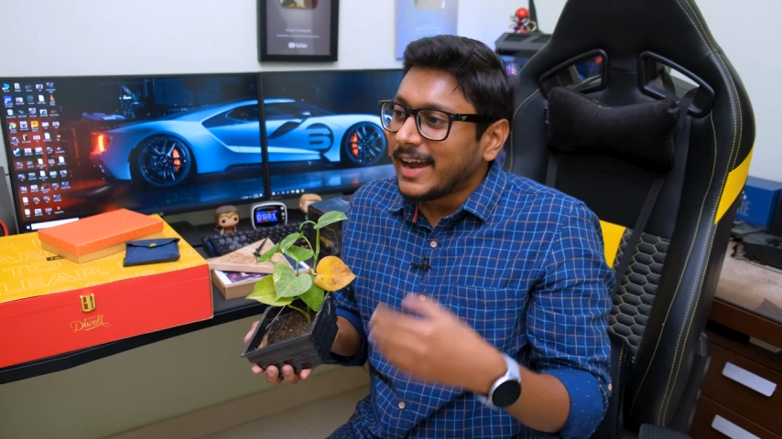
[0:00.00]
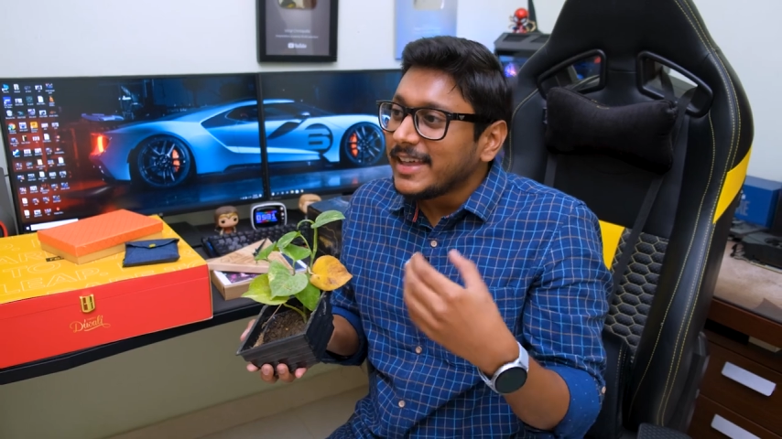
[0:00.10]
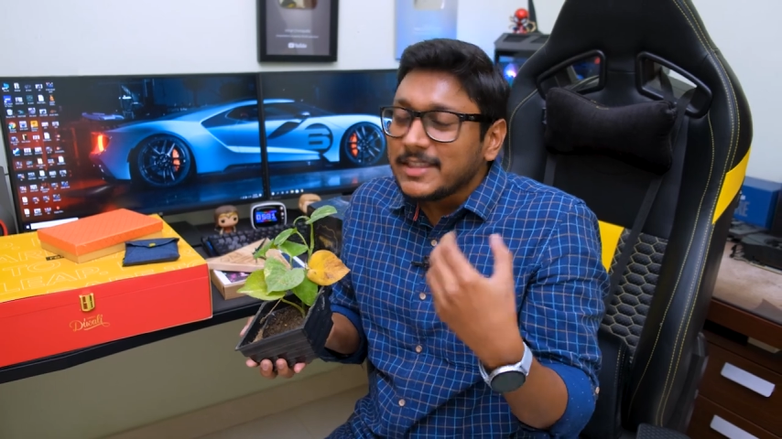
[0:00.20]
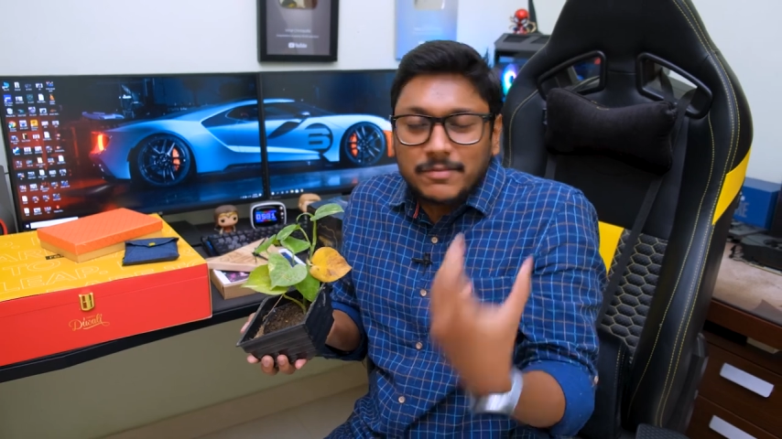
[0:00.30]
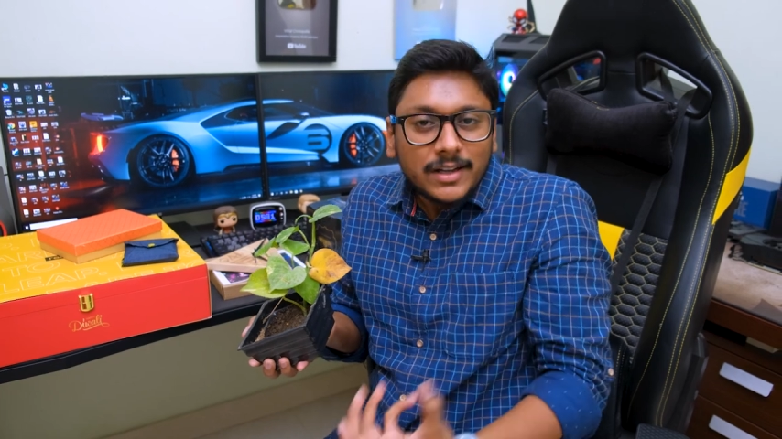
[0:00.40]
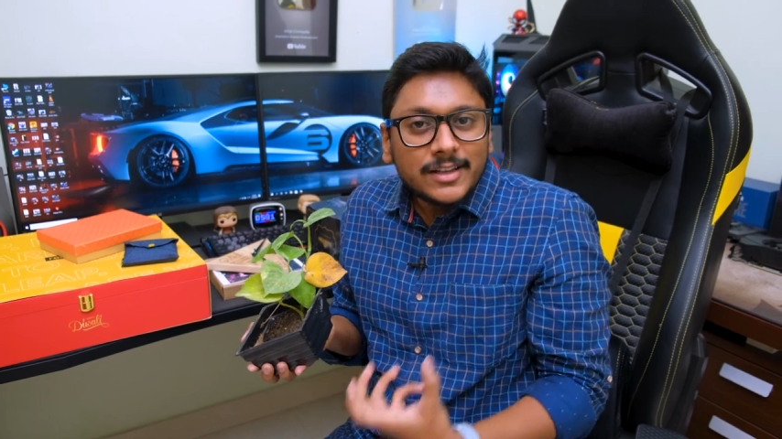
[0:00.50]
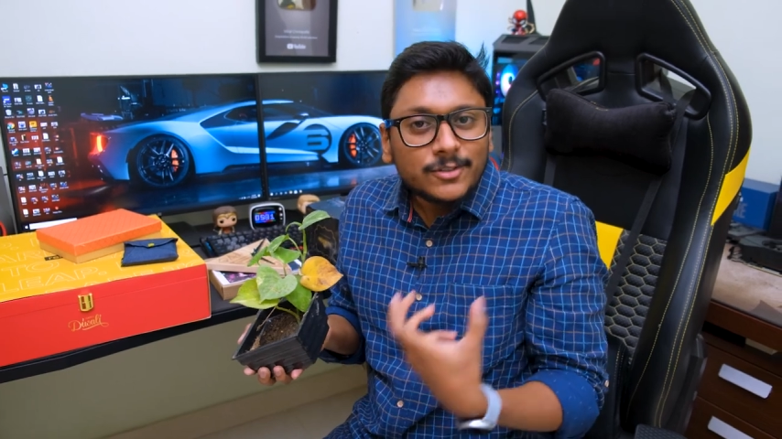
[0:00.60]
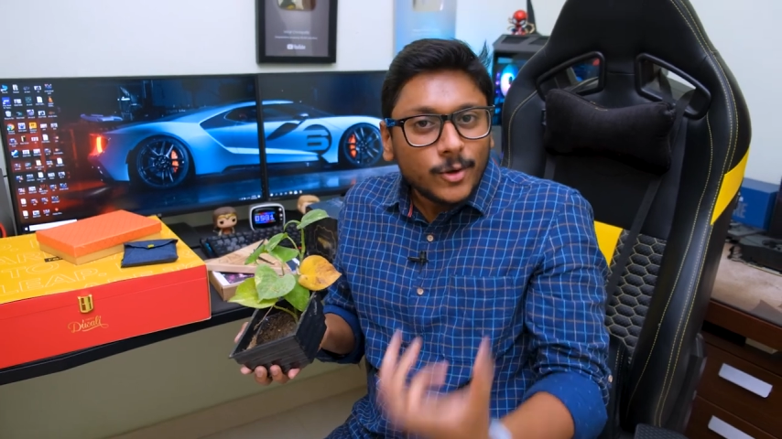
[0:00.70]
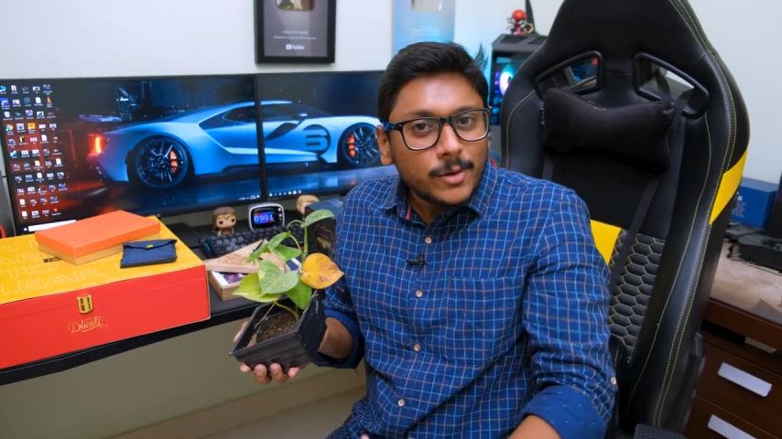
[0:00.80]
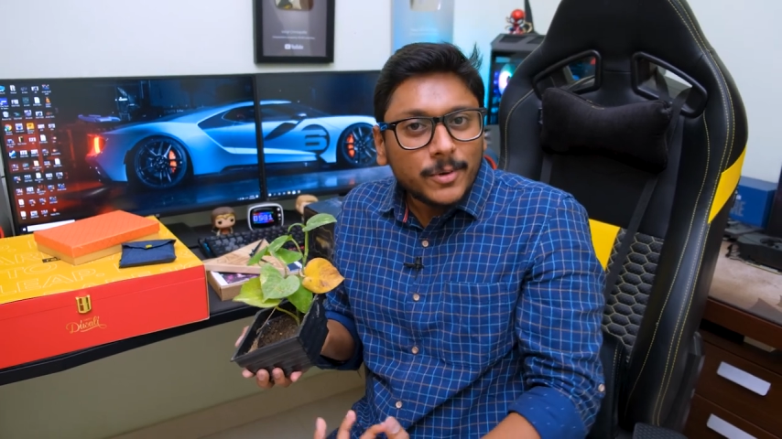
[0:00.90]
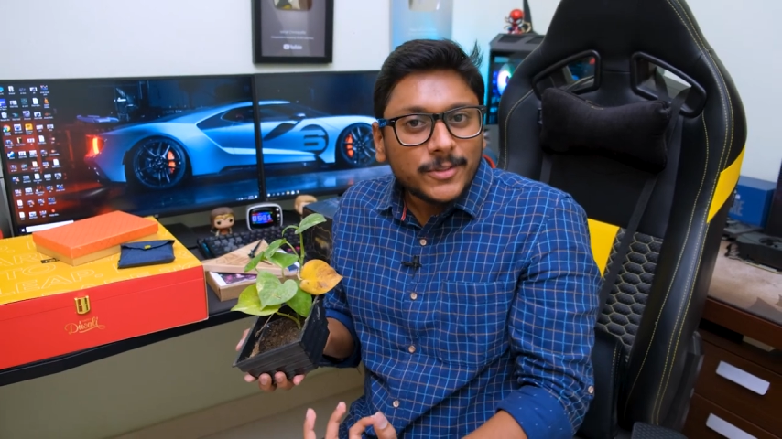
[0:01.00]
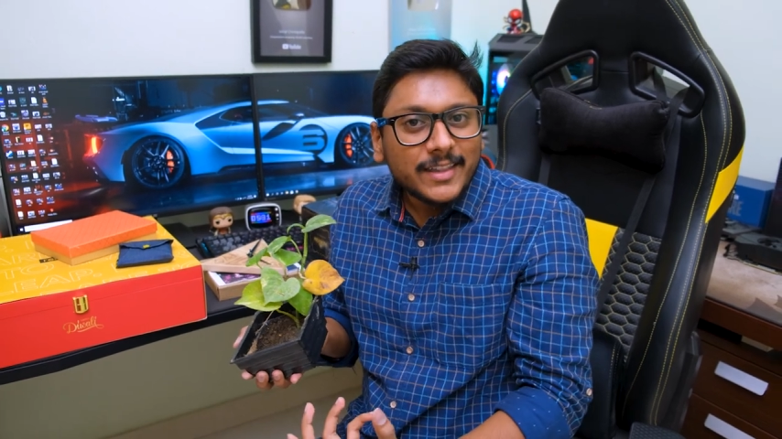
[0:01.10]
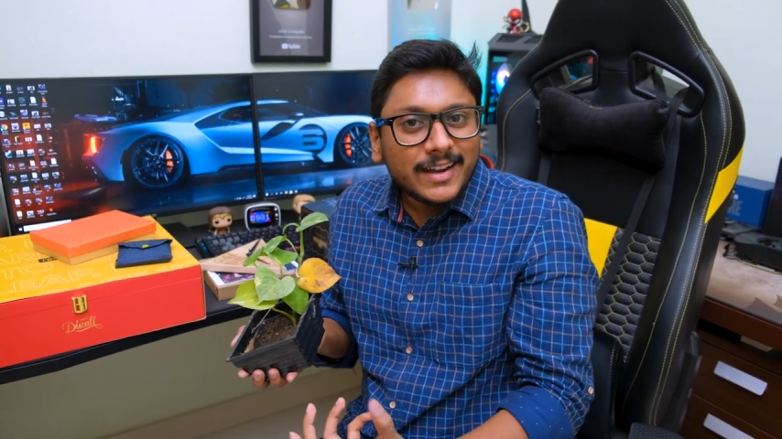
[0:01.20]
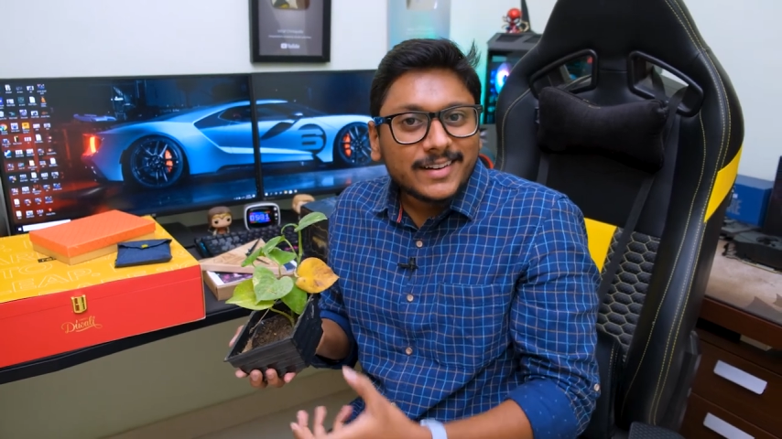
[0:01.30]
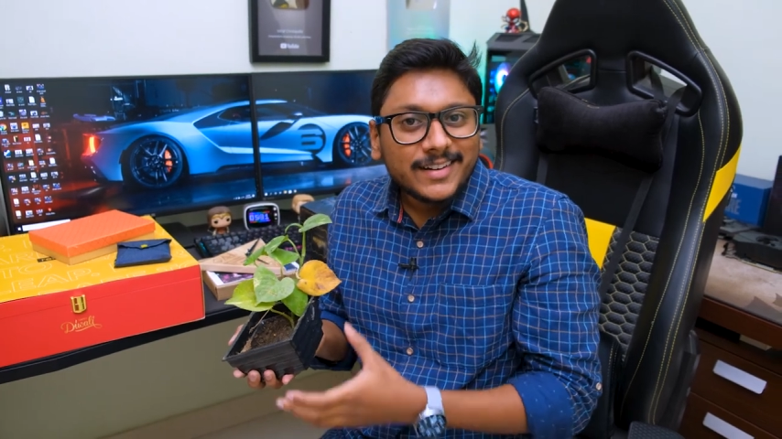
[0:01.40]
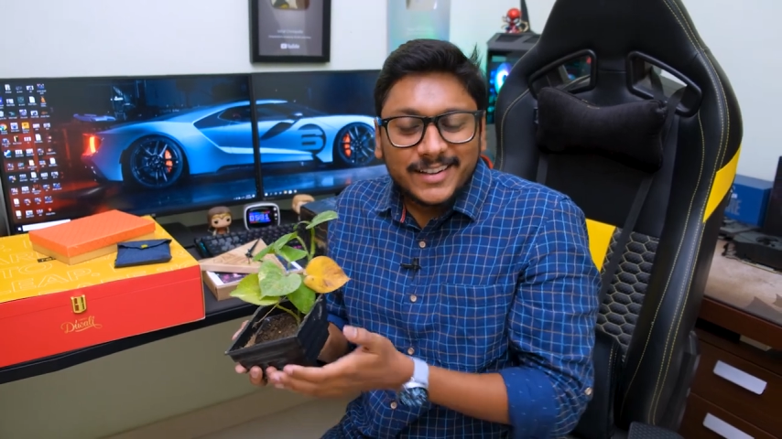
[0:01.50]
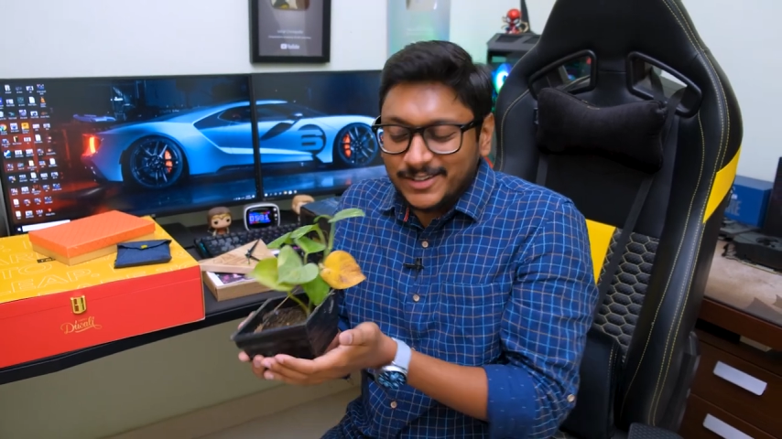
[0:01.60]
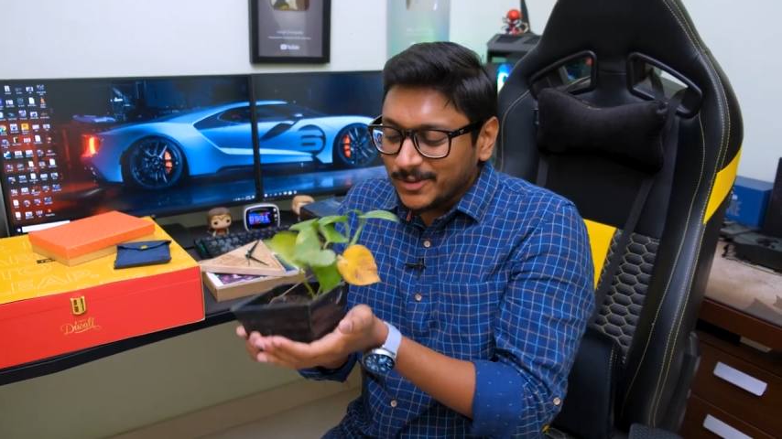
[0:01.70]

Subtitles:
and Diwali is all about that, right?